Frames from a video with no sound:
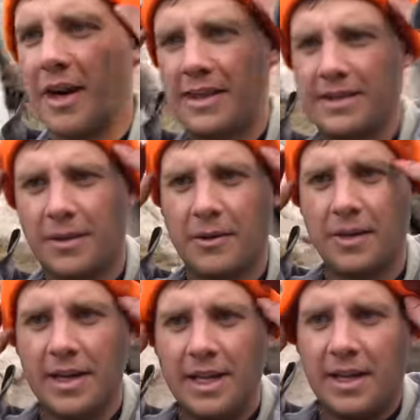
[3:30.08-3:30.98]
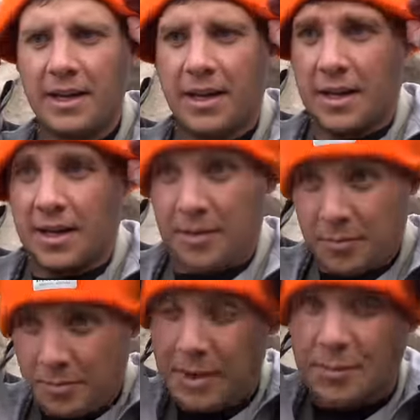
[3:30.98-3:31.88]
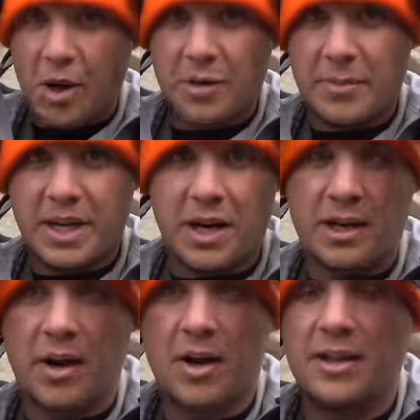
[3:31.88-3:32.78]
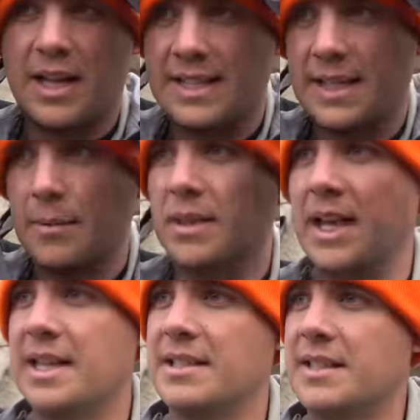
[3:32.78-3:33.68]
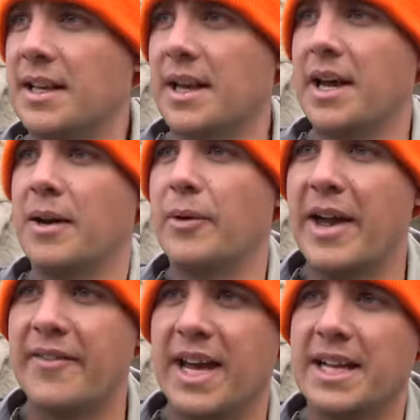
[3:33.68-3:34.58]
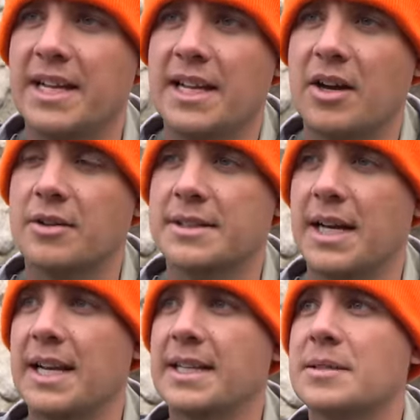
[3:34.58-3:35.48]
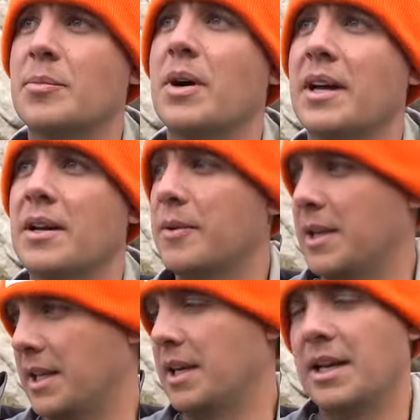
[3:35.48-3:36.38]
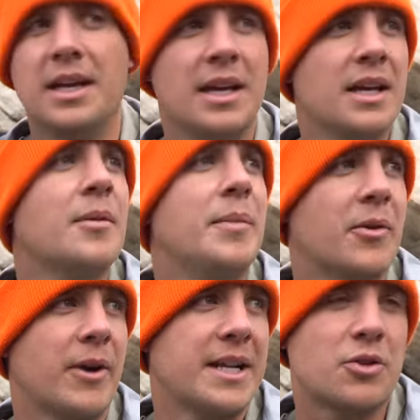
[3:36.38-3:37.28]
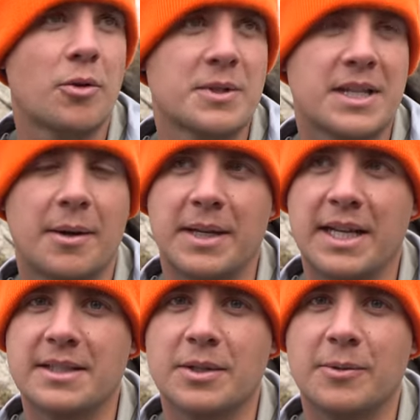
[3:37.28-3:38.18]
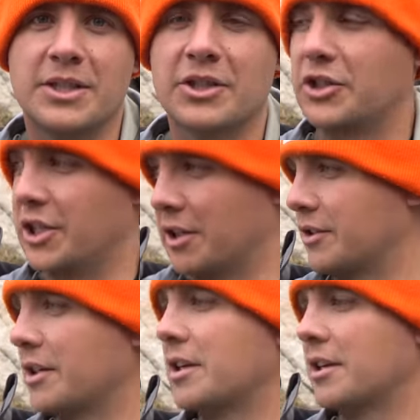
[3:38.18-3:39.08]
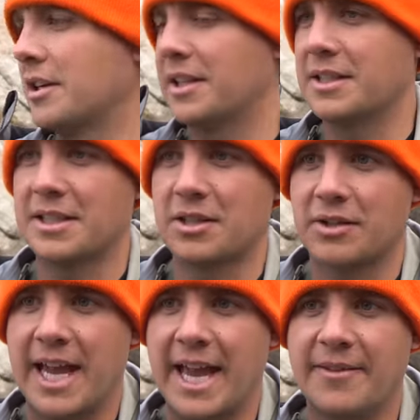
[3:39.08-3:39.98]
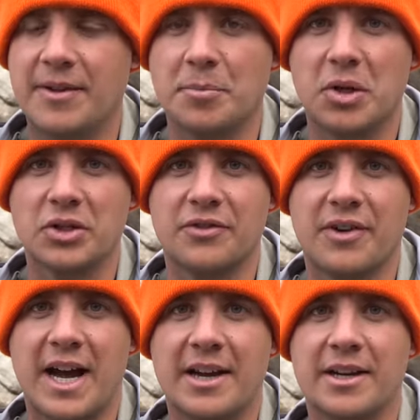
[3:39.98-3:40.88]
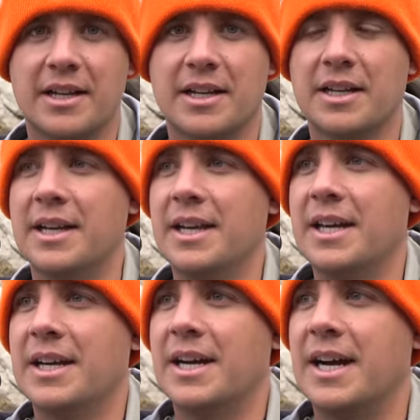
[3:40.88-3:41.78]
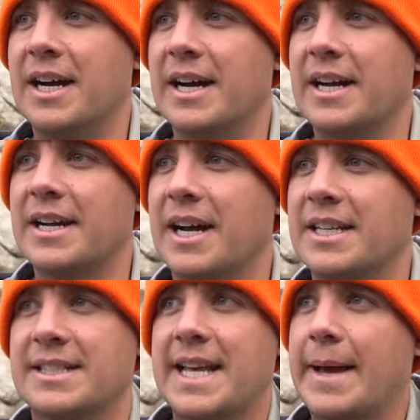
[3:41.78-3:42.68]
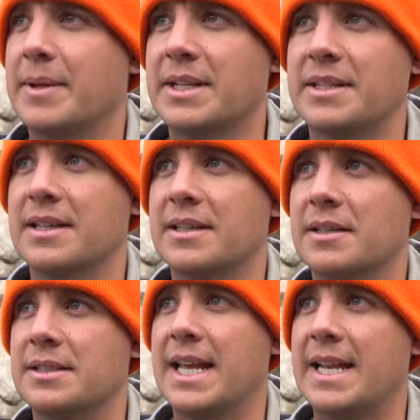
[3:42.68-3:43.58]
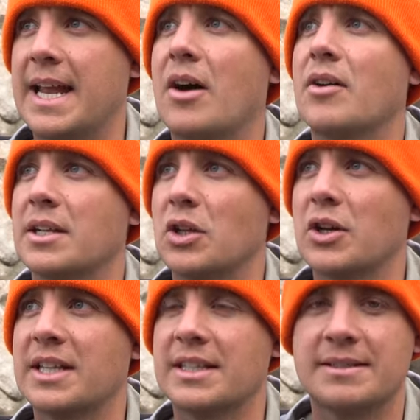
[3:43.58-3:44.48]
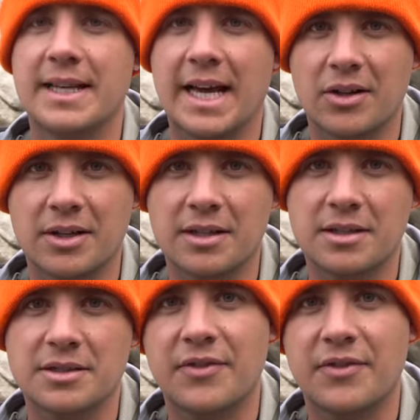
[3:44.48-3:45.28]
So me and Paul have been hunting hard the last couple days, and uh, we haven't had any elk sightings, but we a big rainstorm was coming in, so we took shelter in, in this little cave and built a fire, and uh, I just happened to stand out and look in this saddle, and there's